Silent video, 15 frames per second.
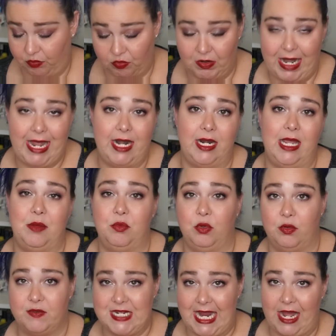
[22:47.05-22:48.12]
read and
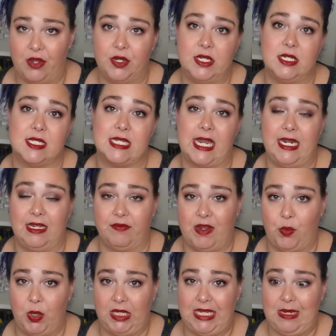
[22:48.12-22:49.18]
moved out and deciding if
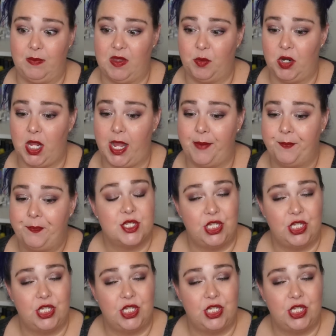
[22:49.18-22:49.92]
I want to keep them or not.